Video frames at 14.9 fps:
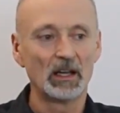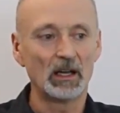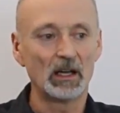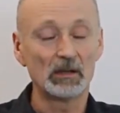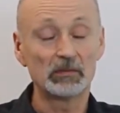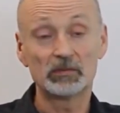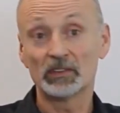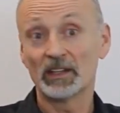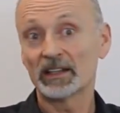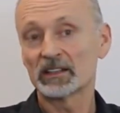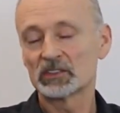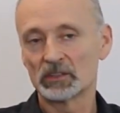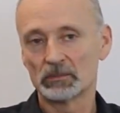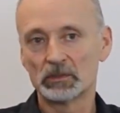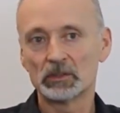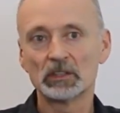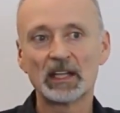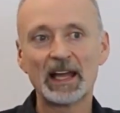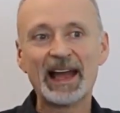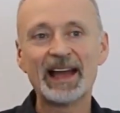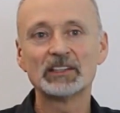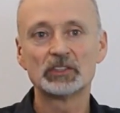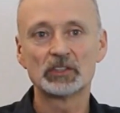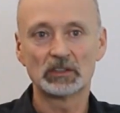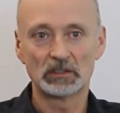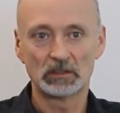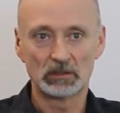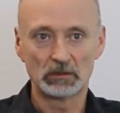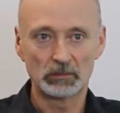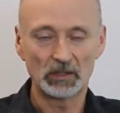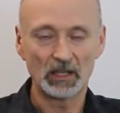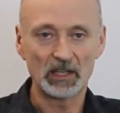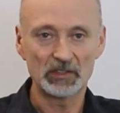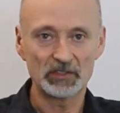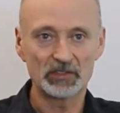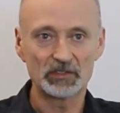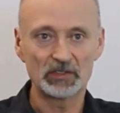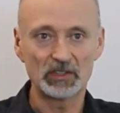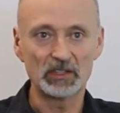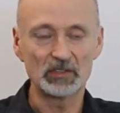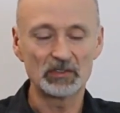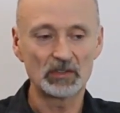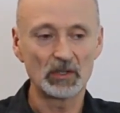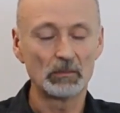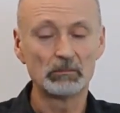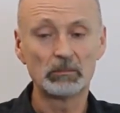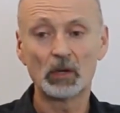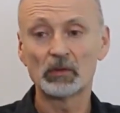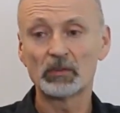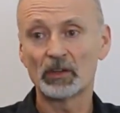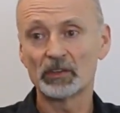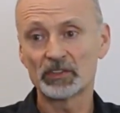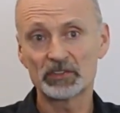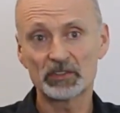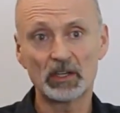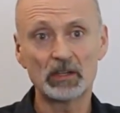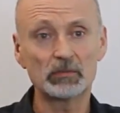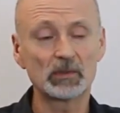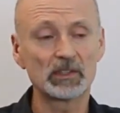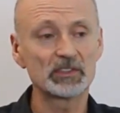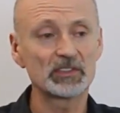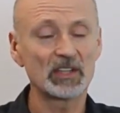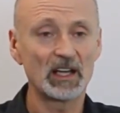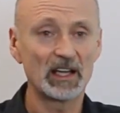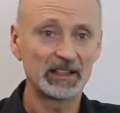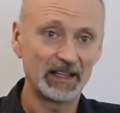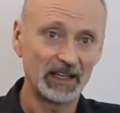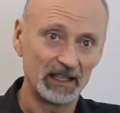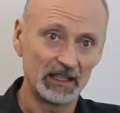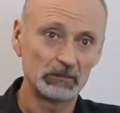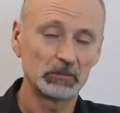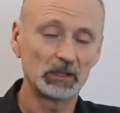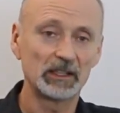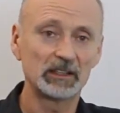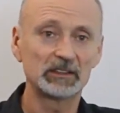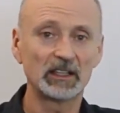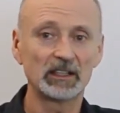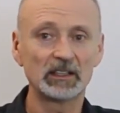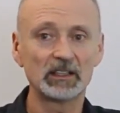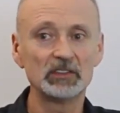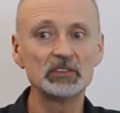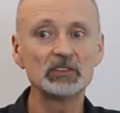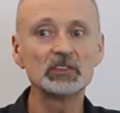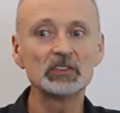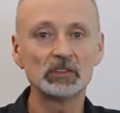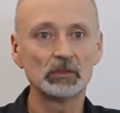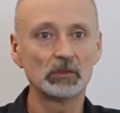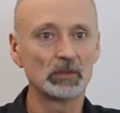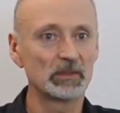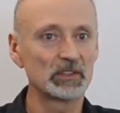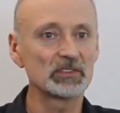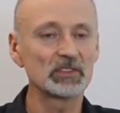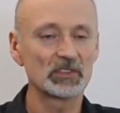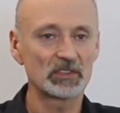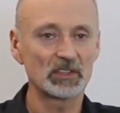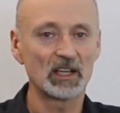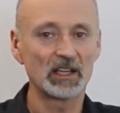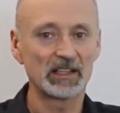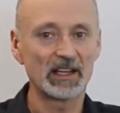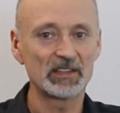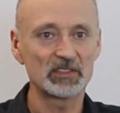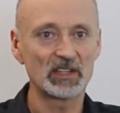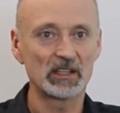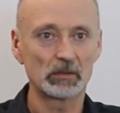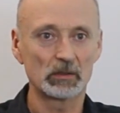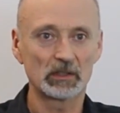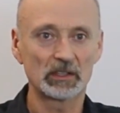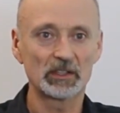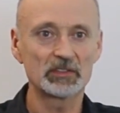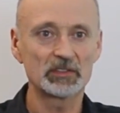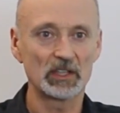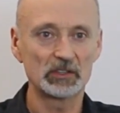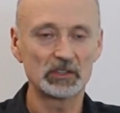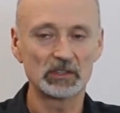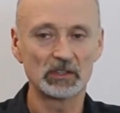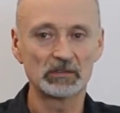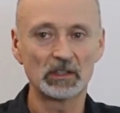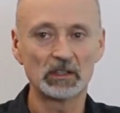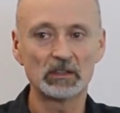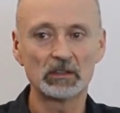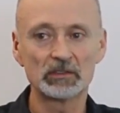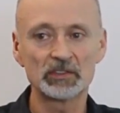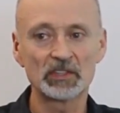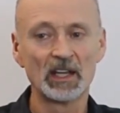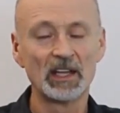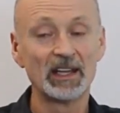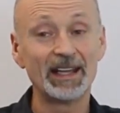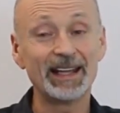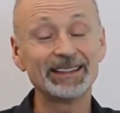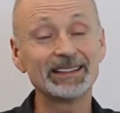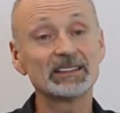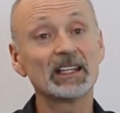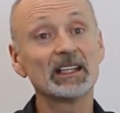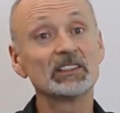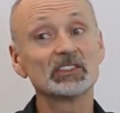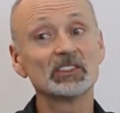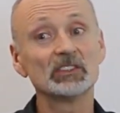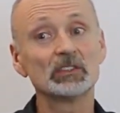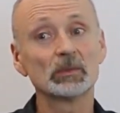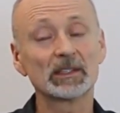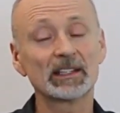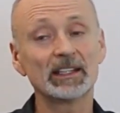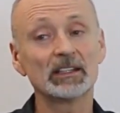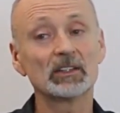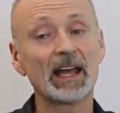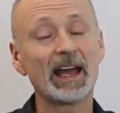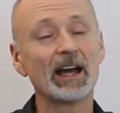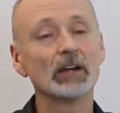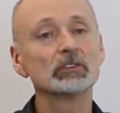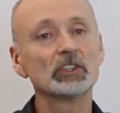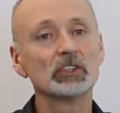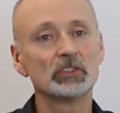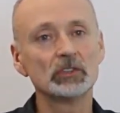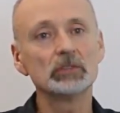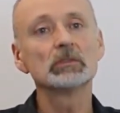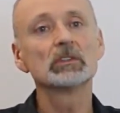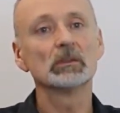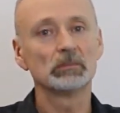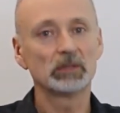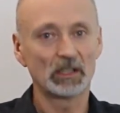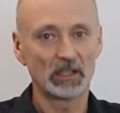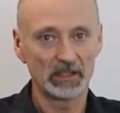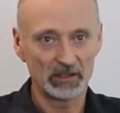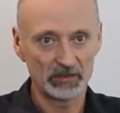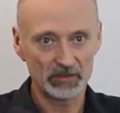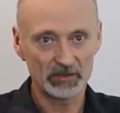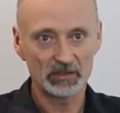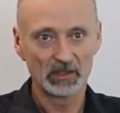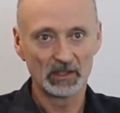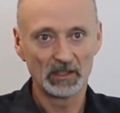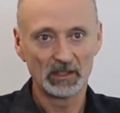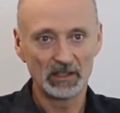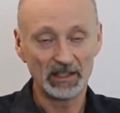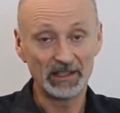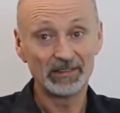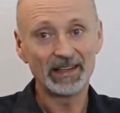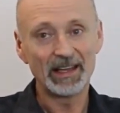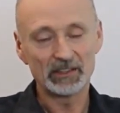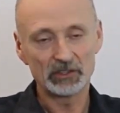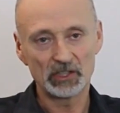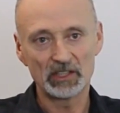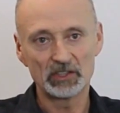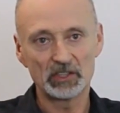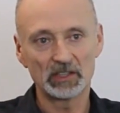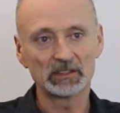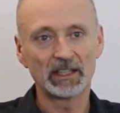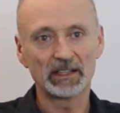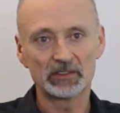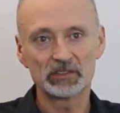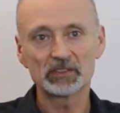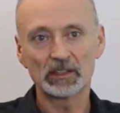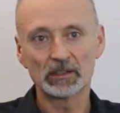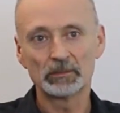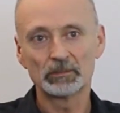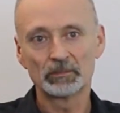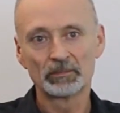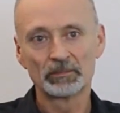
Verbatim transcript: uh, flexible, agile processes, both on the software side and blending into the business side as that organization evolves. And it takes into account how to do compliance in that changing landscape.